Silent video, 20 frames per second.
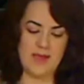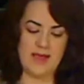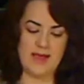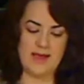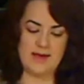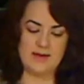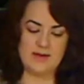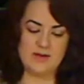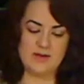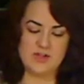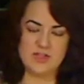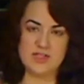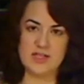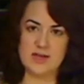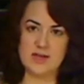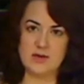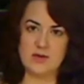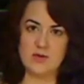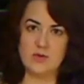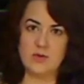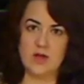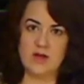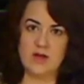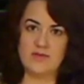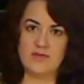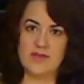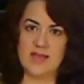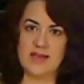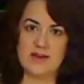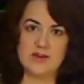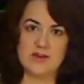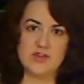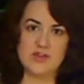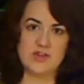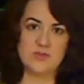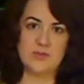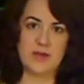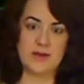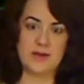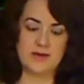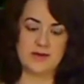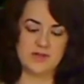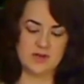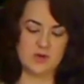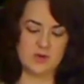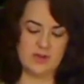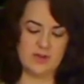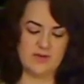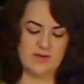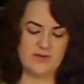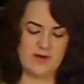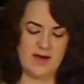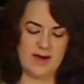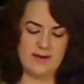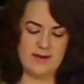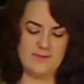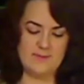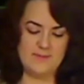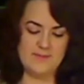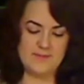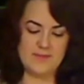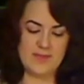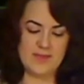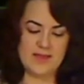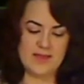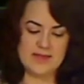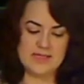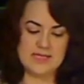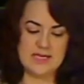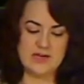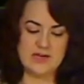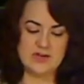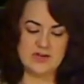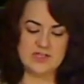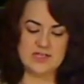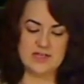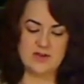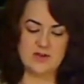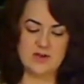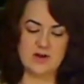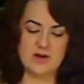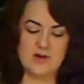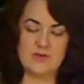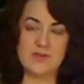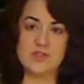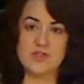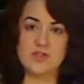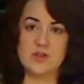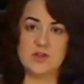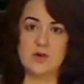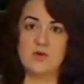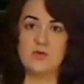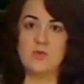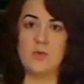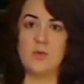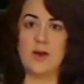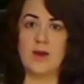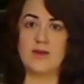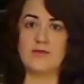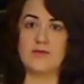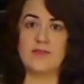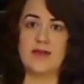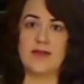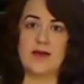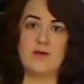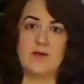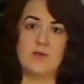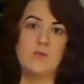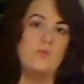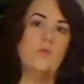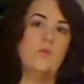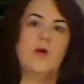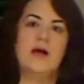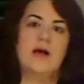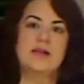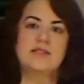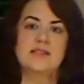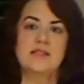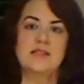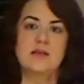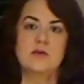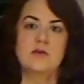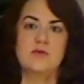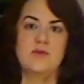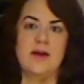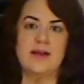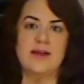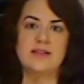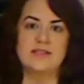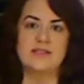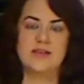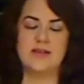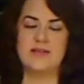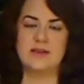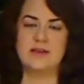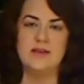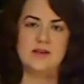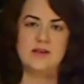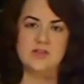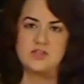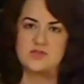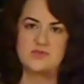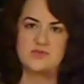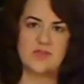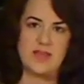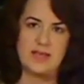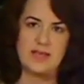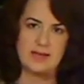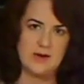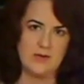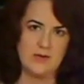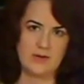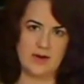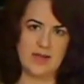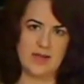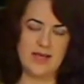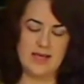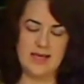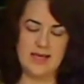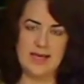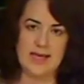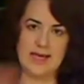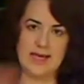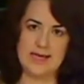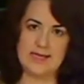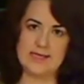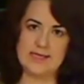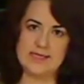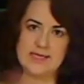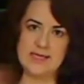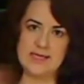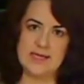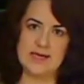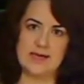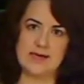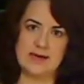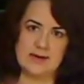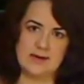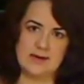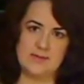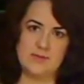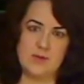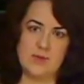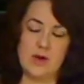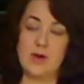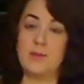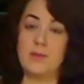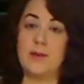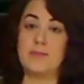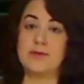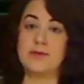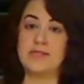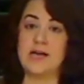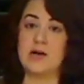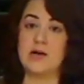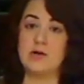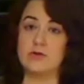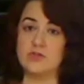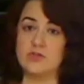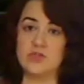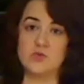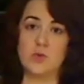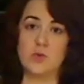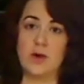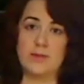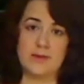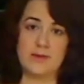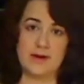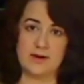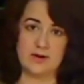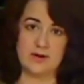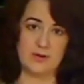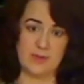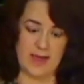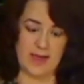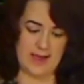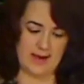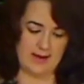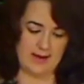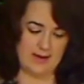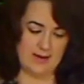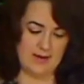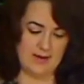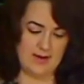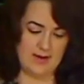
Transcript: and just let it cool off again. It should be totally fine. Take your skillet off the stove, wait for that wax to liquefy inside, then you can just flake it out and take probably a paper towel and just wipe it out of your pan.